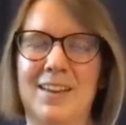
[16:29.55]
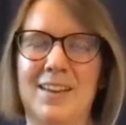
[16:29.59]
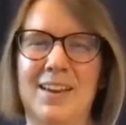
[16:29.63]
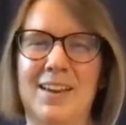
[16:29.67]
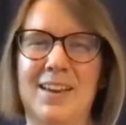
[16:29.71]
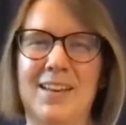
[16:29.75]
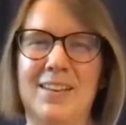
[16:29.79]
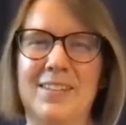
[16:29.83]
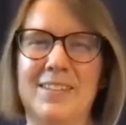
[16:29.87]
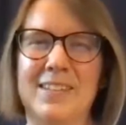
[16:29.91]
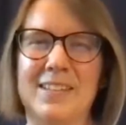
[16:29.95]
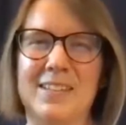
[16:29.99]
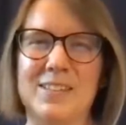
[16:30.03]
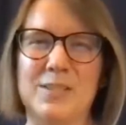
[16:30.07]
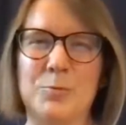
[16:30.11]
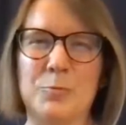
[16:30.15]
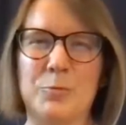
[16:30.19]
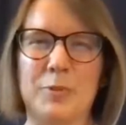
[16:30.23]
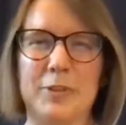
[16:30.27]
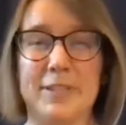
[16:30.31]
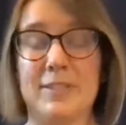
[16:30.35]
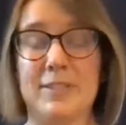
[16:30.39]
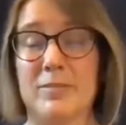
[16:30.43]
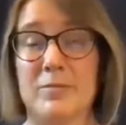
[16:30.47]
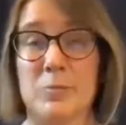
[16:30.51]
And that's
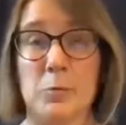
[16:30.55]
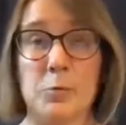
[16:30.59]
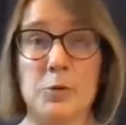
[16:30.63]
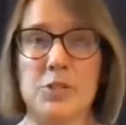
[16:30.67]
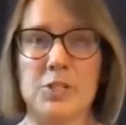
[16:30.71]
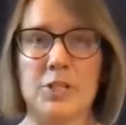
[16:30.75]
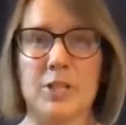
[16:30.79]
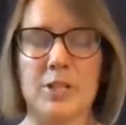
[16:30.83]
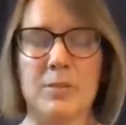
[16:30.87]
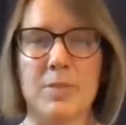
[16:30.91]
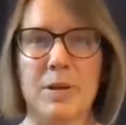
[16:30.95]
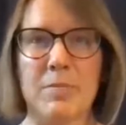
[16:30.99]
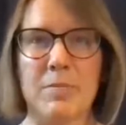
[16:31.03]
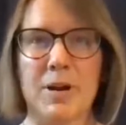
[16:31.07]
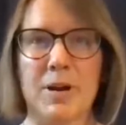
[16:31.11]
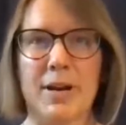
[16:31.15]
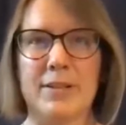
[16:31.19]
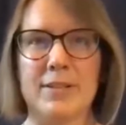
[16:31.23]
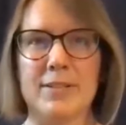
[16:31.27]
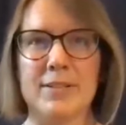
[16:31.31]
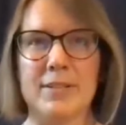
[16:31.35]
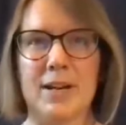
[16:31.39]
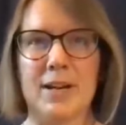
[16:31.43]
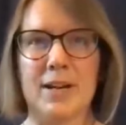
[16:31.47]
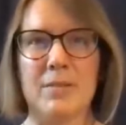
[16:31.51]
really unfortunate in my
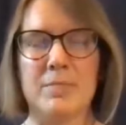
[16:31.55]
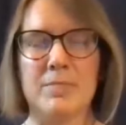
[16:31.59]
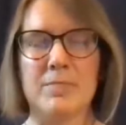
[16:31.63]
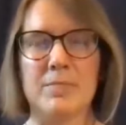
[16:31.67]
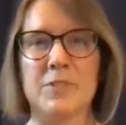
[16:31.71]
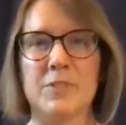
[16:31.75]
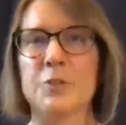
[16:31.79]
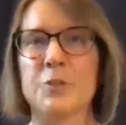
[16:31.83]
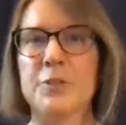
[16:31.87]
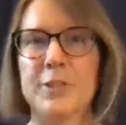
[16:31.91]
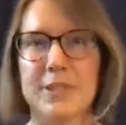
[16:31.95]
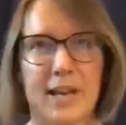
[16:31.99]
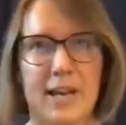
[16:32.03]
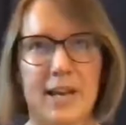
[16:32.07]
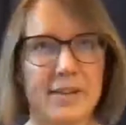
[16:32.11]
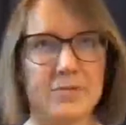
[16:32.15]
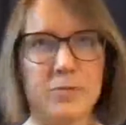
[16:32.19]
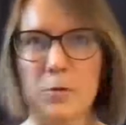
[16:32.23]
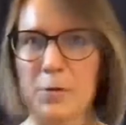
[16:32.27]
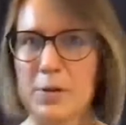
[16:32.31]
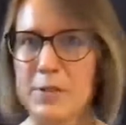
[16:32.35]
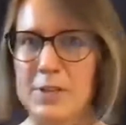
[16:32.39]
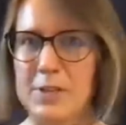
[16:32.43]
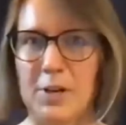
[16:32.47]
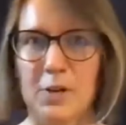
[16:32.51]
mind. Certainly I
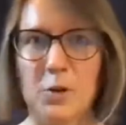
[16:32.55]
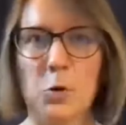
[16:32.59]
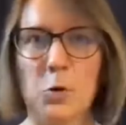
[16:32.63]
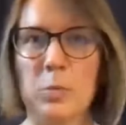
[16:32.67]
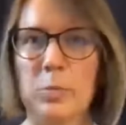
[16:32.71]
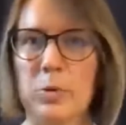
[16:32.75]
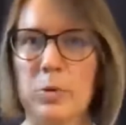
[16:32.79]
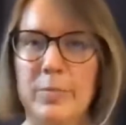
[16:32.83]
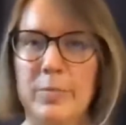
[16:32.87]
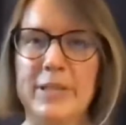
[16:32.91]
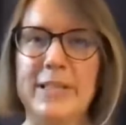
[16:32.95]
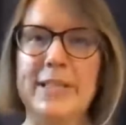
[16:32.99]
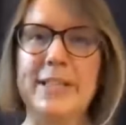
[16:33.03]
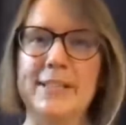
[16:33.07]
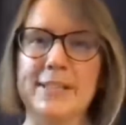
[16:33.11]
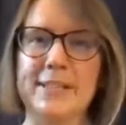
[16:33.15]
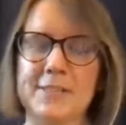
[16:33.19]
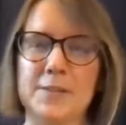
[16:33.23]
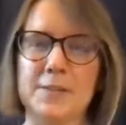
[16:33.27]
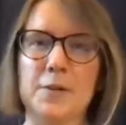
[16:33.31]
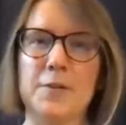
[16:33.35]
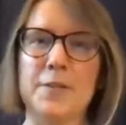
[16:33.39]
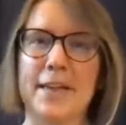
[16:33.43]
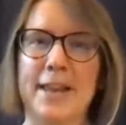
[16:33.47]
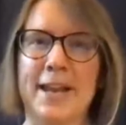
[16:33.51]
focused on corporate media,
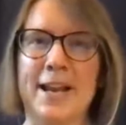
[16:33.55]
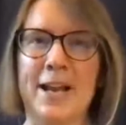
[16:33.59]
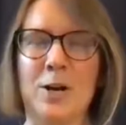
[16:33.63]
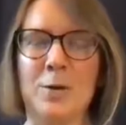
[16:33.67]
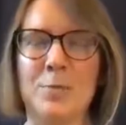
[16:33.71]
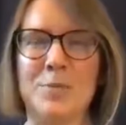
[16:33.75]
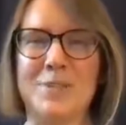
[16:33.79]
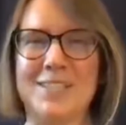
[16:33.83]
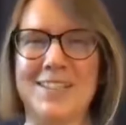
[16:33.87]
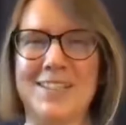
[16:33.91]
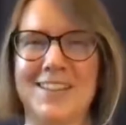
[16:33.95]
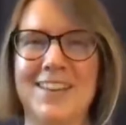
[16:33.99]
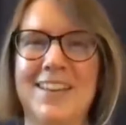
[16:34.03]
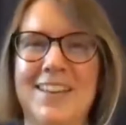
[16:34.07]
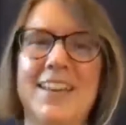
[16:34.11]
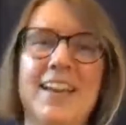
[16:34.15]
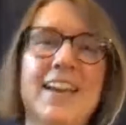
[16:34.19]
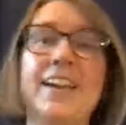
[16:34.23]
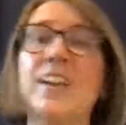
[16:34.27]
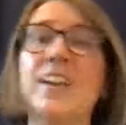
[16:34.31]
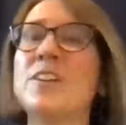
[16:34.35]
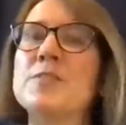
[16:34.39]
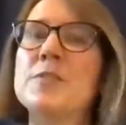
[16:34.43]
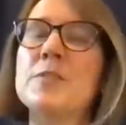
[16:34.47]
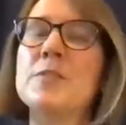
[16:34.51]
so that helped.
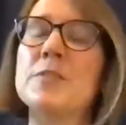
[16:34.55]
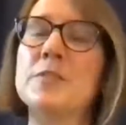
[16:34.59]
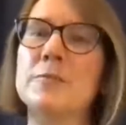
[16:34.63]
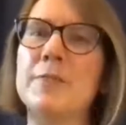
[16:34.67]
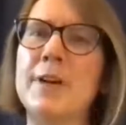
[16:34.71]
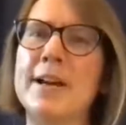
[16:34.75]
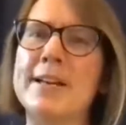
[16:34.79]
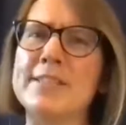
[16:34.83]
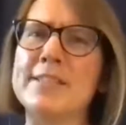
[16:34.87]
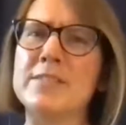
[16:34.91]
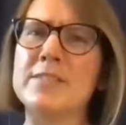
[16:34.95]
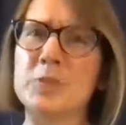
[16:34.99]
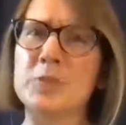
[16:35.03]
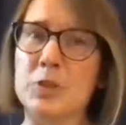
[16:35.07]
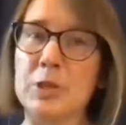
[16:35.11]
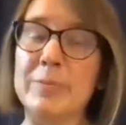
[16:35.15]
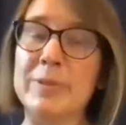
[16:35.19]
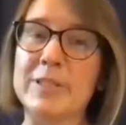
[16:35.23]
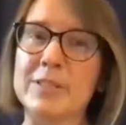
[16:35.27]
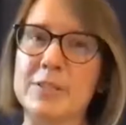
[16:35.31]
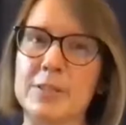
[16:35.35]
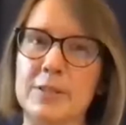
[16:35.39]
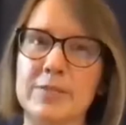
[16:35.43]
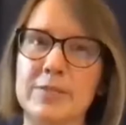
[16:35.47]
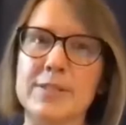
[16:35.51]
And also the rise of
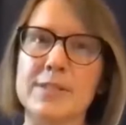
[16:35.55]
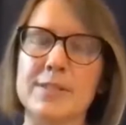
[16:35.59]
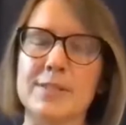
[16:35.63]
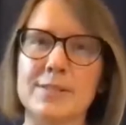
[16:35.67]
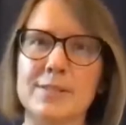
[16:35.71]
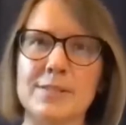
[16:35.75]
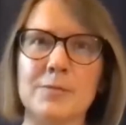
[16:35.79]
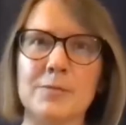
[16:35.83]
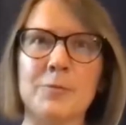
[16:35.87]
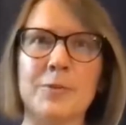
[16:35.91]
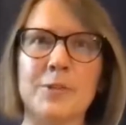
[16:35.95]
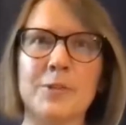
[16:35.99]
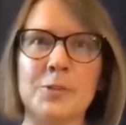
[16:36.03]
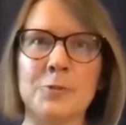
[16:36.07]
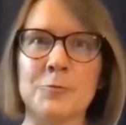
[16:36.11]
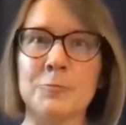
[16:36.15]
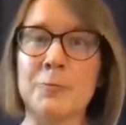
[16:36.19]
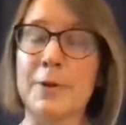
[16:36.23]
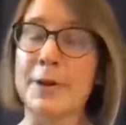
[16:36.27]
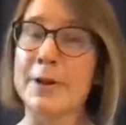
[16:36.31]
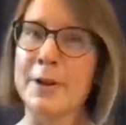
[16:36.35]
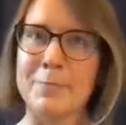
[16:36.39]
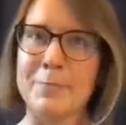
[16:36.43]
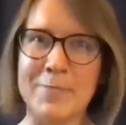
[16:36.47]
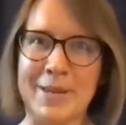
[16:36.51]
streaming services, which
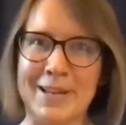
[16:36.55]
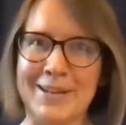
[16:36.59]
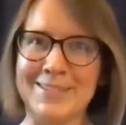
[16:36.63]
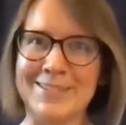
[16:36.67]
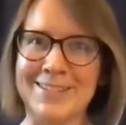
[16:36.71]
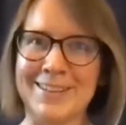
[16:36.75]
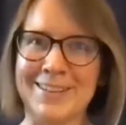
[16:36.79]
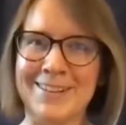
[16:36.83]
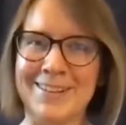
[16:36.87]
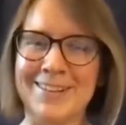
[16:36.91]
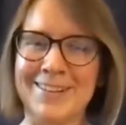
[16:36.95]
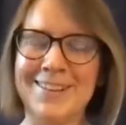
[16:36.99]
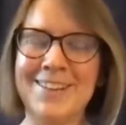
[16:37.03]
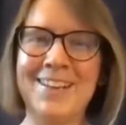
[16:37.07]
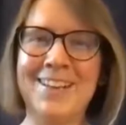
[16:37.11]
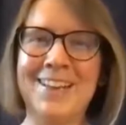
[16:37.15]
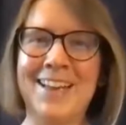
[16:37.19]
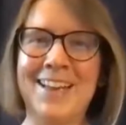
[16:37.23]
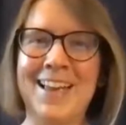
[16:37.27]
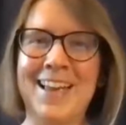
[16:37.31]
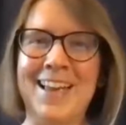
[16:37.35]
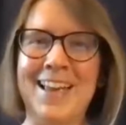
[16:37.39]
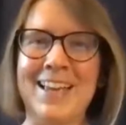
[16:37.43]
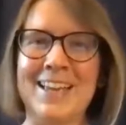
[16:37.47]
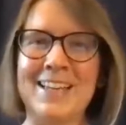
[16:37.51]
run on metadata.
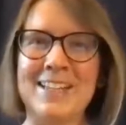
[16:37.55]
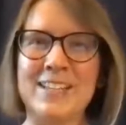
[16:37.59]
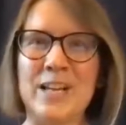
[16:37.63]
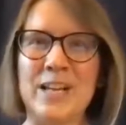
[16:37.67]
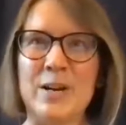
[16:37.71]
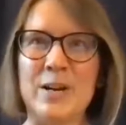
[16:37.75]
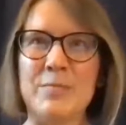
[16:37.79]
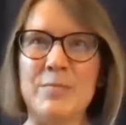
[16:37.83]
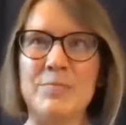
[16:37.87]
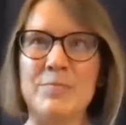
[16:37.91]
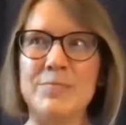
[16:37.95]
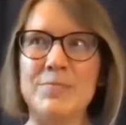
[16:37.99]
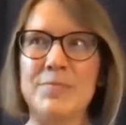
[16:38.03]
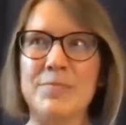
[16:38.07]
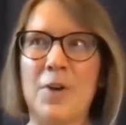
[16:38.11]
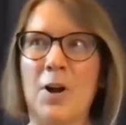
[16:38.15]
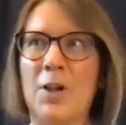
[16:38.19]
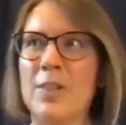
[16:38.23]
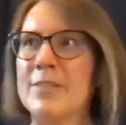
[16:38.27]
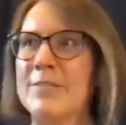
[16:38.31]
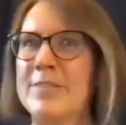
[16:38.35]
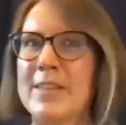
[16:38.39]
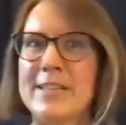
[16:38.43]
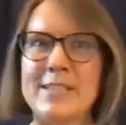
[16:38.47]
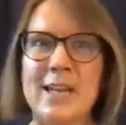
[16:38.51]
And
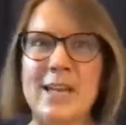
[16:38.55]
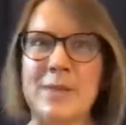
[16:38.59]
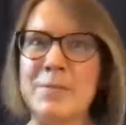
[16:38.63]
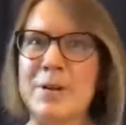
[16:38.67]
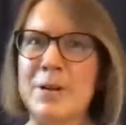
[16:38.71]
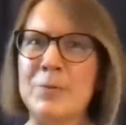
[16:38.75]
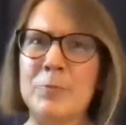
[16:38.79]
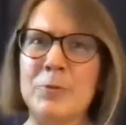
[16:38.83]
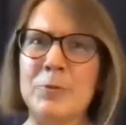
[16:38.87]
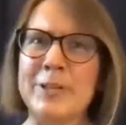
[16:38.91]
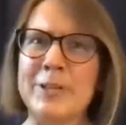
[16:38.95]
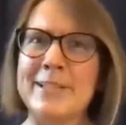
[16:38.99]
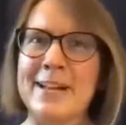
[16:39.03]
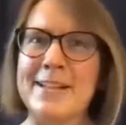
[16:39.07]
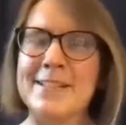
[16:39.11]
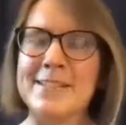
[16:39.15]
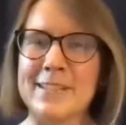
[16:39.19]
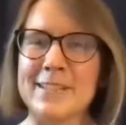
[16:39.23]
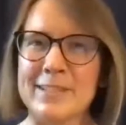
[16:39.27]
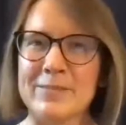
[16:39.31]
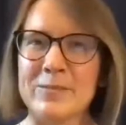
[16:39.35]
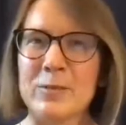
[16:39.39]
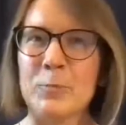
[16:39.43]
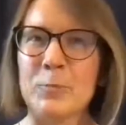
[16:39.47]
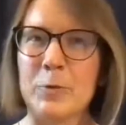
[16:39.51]
all of that timed out pretty
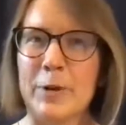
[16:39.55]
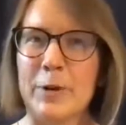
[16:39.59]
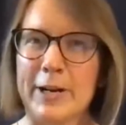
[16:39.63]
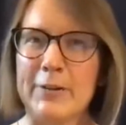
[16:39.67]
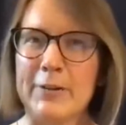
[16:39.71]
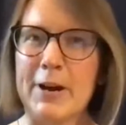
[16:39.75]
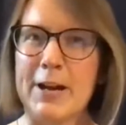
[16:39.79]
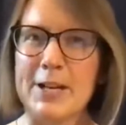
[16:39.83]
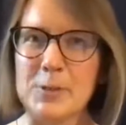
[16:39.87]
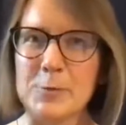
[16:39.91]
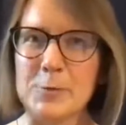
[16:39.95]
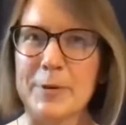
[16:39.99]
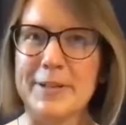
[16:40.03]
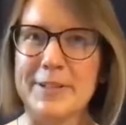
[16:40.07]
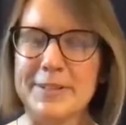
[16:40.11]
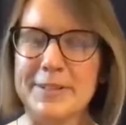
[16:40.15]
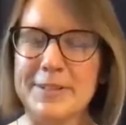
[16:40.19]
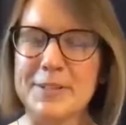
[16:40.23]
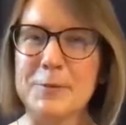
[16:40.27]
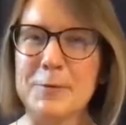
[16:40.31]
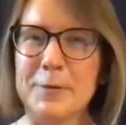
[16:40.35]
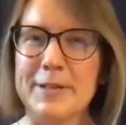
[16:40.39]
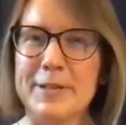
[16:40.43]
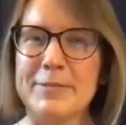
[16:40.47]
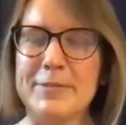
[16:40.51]
nicely from when I graduated in
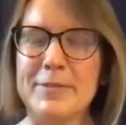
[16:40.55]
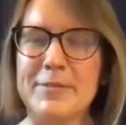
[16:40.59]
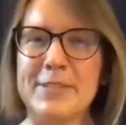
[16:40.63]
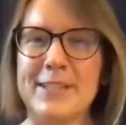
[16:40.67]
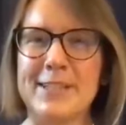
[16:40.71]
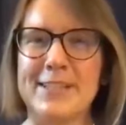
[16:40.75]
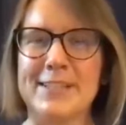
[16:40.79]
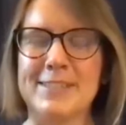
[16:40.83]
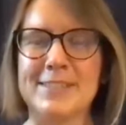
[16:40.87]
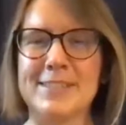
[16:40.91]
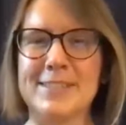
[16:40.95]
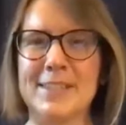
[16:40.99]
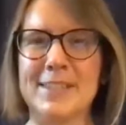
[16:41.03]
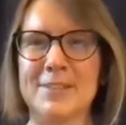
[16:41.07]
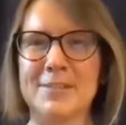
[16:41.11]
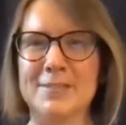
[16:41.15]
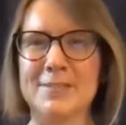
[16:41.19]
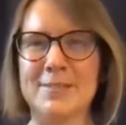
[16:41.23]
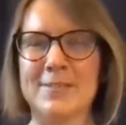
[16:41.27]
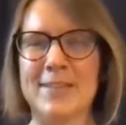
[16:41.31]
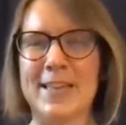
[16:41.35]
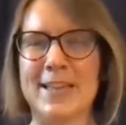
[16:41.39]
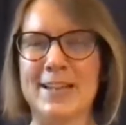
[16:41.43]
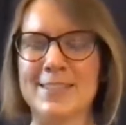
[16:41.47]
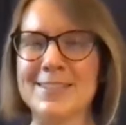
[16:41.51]
2015. So
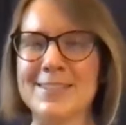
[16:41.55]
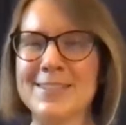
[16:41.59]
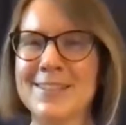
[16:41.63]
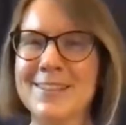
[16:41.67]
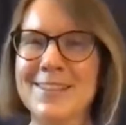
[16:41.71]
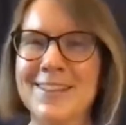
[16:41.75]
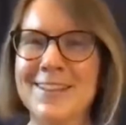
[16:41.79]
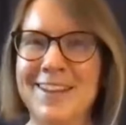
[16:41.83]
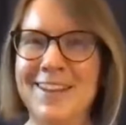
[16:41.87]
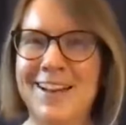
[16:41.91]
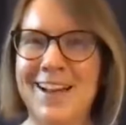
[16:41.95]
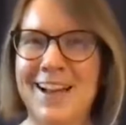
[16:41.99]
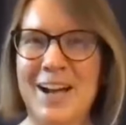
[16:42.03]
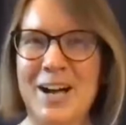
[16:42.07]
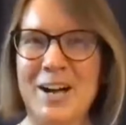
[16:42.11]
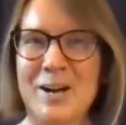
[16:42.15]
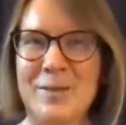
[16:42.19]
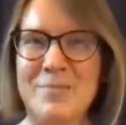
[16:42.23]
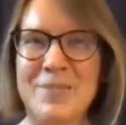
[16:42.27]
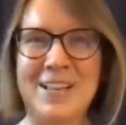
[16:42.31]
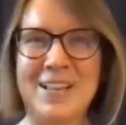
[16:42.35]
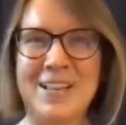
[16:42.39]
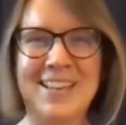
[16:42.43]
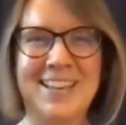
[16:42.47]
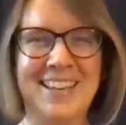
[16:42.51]
thanks.
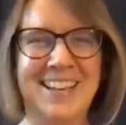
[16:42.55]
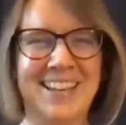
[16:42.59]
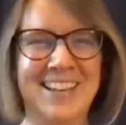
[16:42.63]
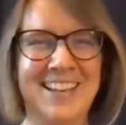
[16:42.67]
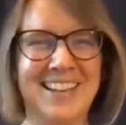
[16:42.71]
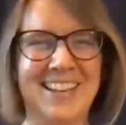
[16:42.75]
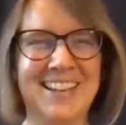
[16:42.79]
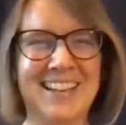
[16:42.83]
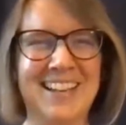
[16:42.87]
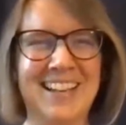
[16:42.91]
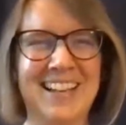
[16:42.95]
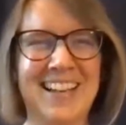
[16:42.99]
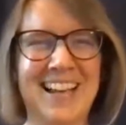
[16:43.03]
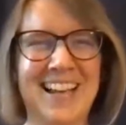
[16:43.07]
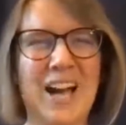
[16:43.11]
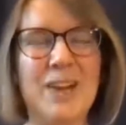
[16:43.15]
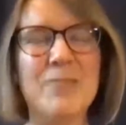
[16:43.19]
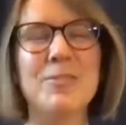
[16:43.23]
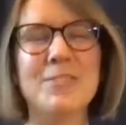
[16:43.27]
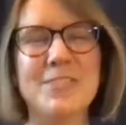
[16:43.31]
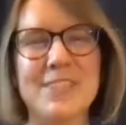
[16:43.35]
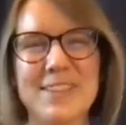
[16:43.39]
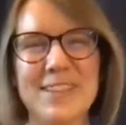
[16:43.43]
I will say